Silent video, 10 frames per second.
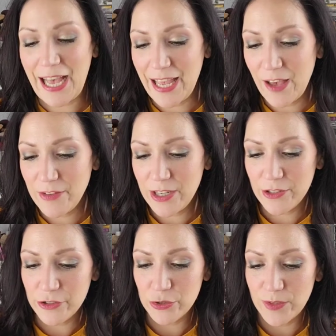I have
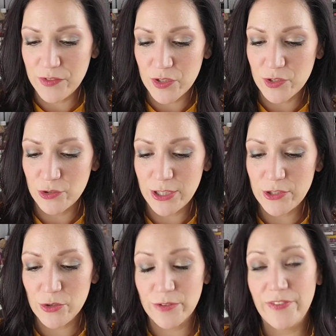another
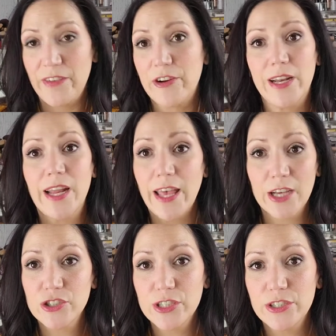drugstore favorite, and I
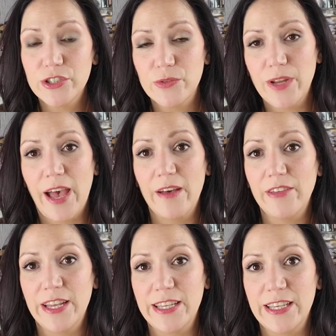actually don't have
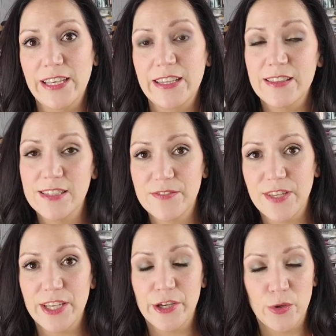any in this
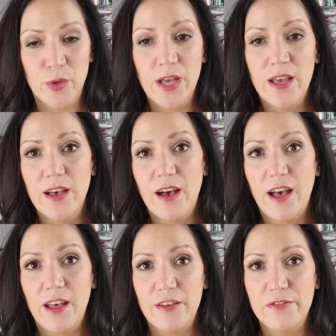video
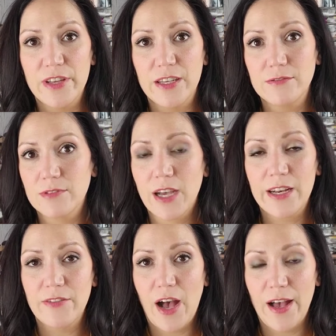of kind
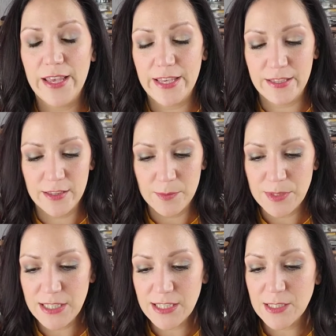of high-end
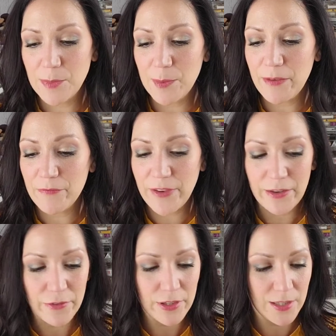lipsticks, but my
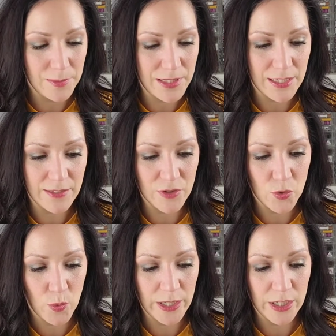favorite lipsticks of
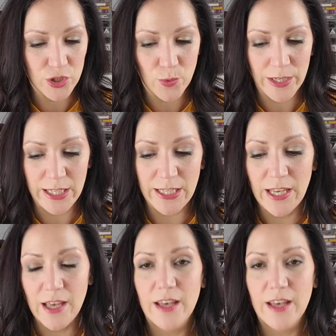2020